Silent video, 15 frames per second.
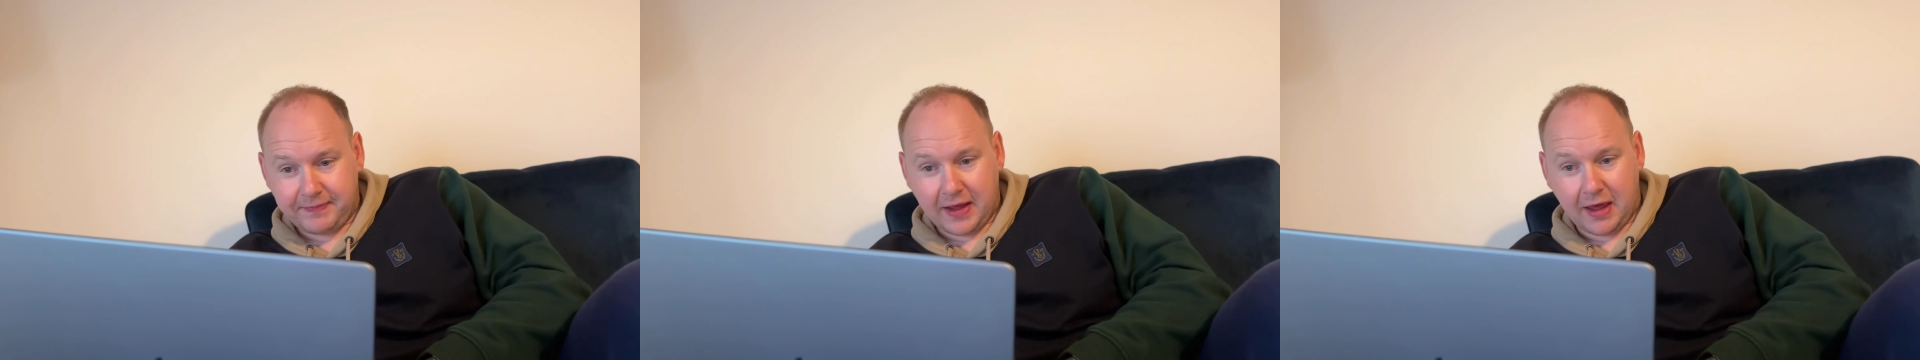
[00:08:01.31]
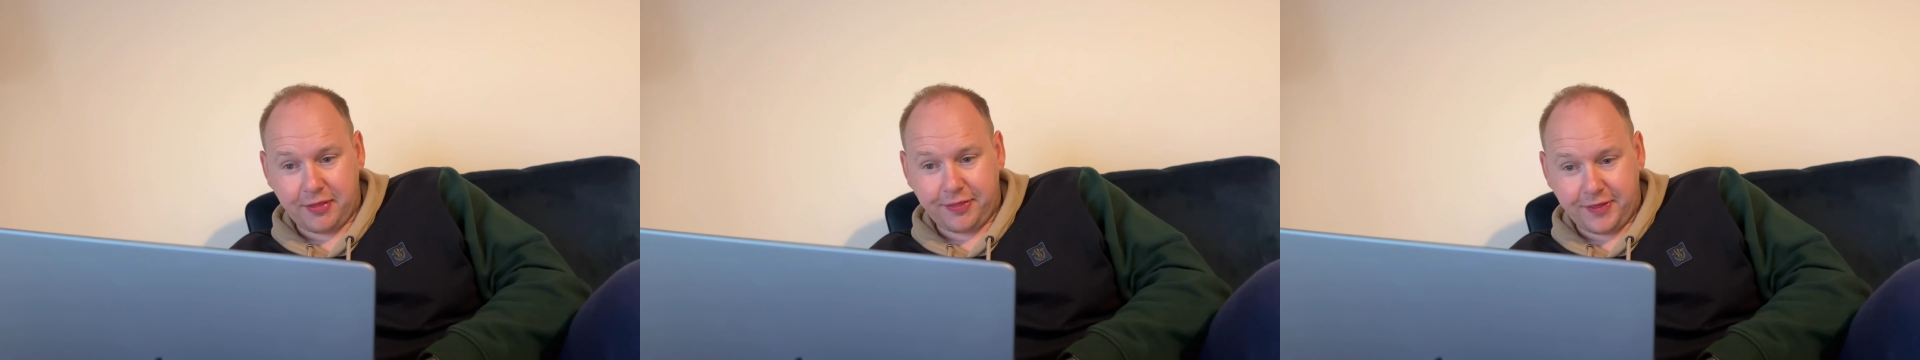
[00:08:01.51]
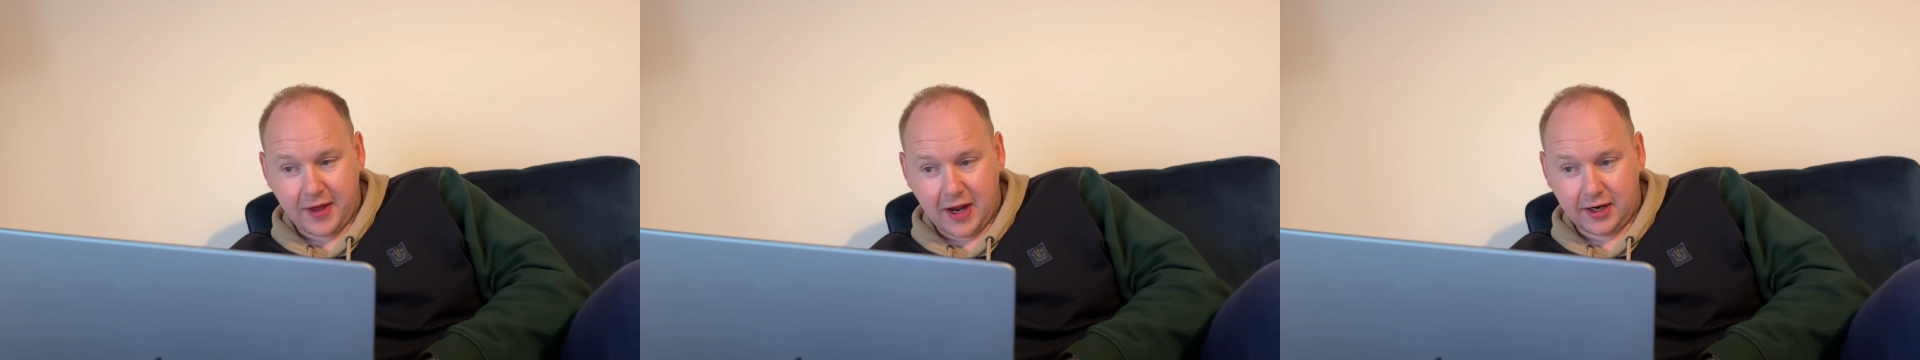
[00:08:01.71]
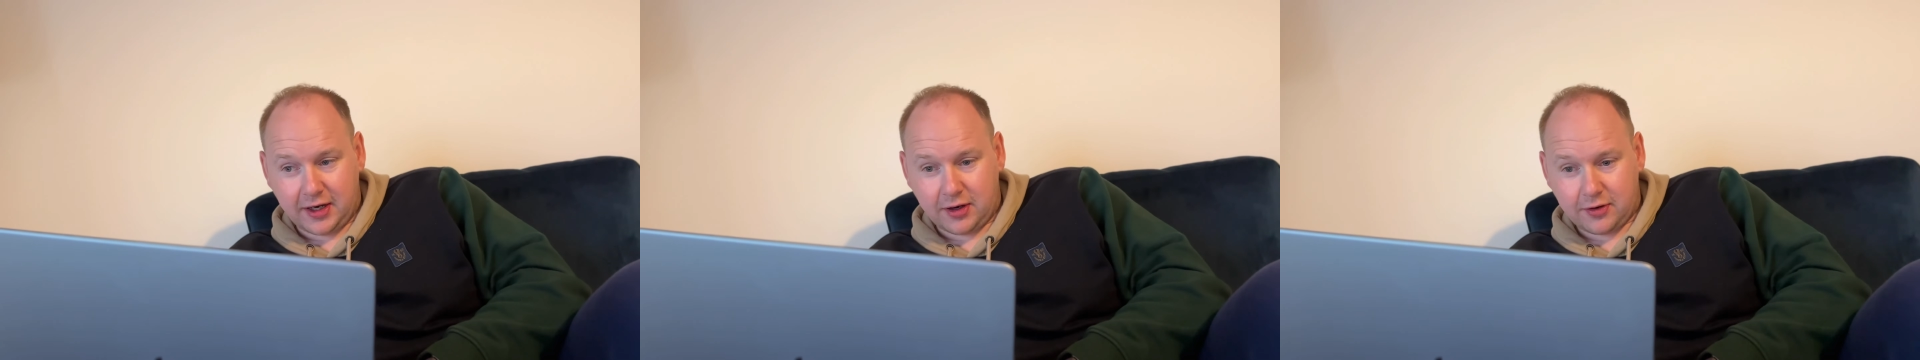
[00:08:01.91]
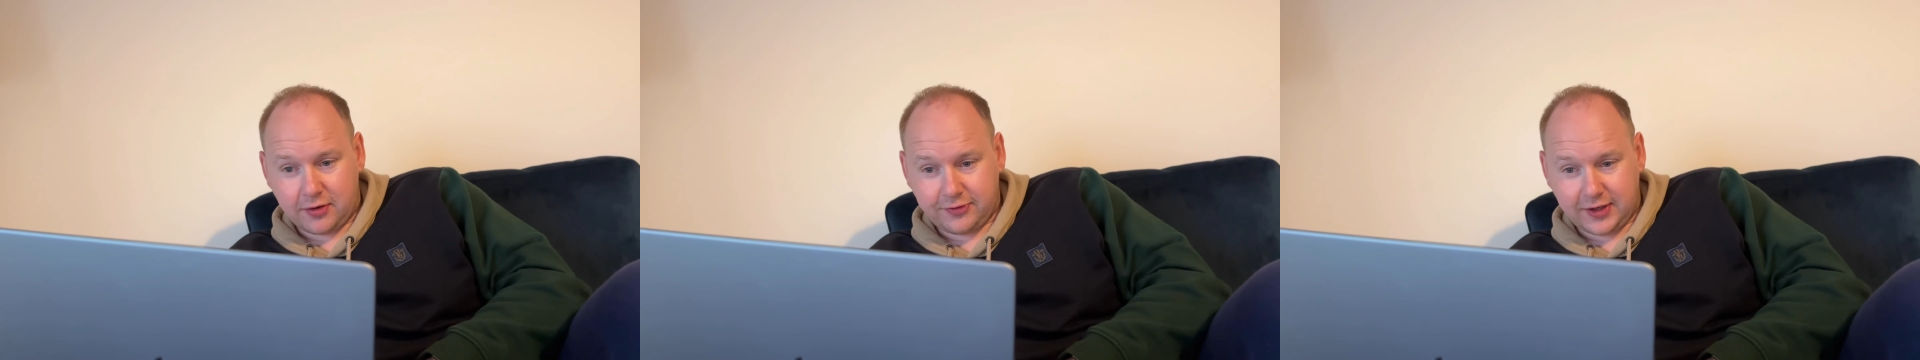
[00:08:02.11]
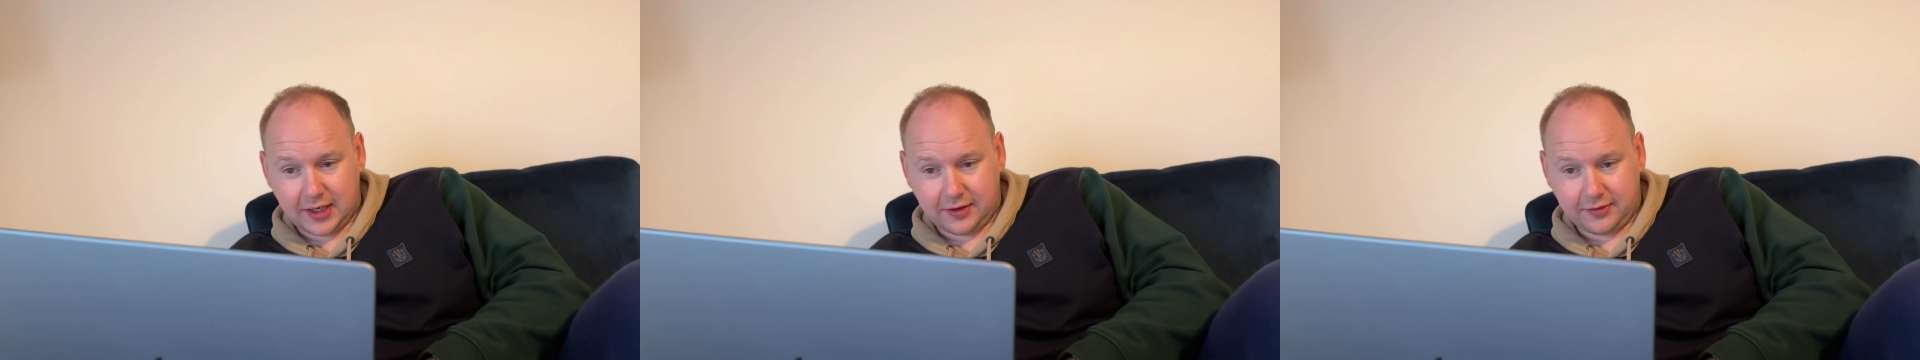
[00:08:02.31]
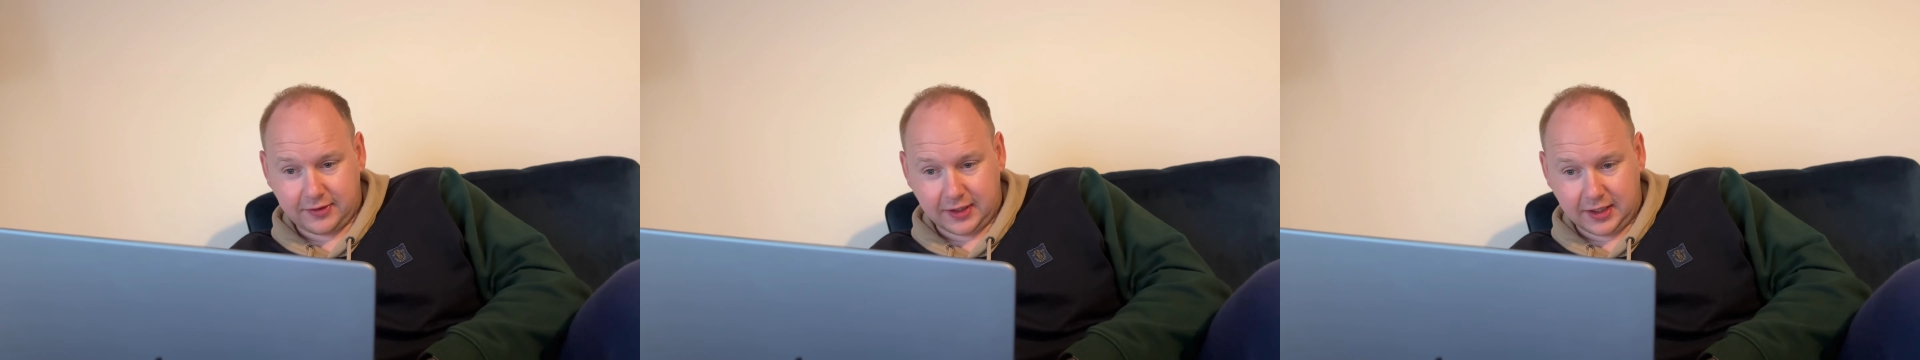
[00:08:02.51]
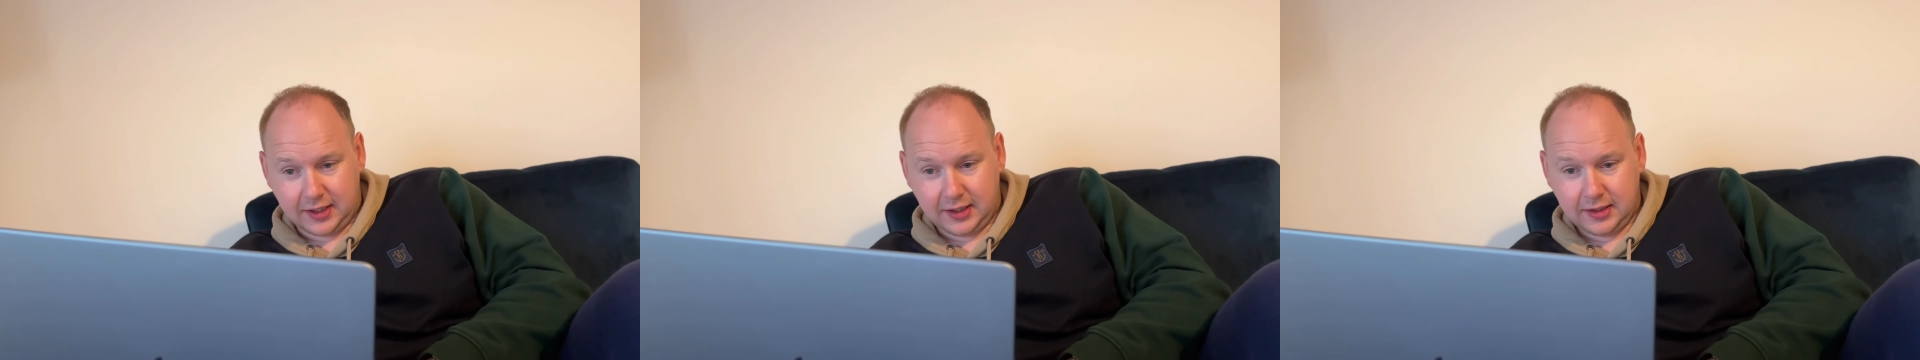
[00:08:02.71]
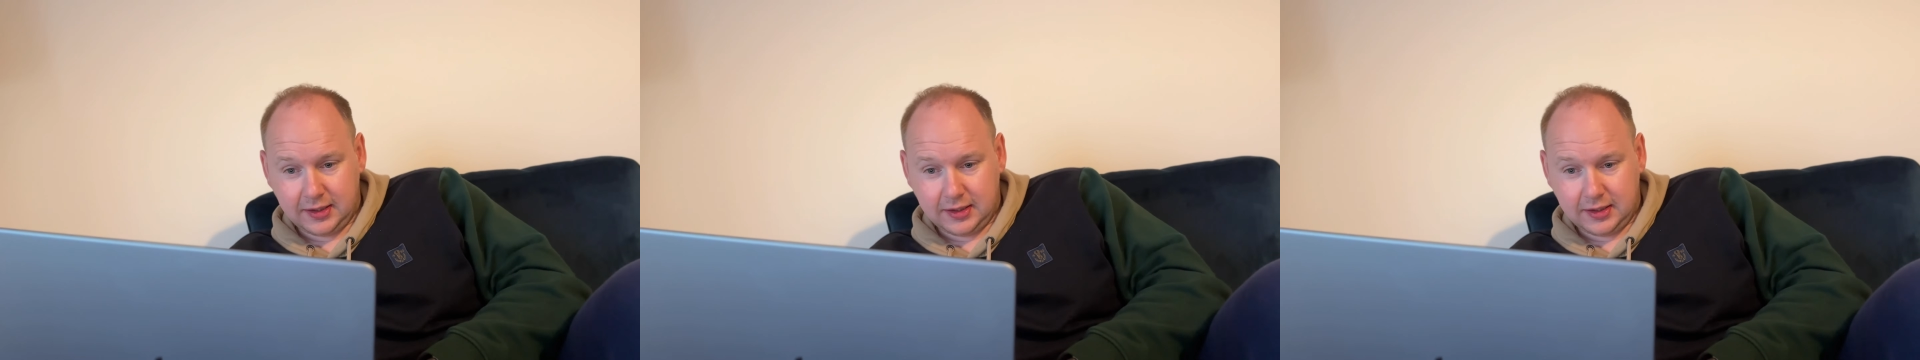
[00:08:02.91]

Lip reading: at 30 or 60,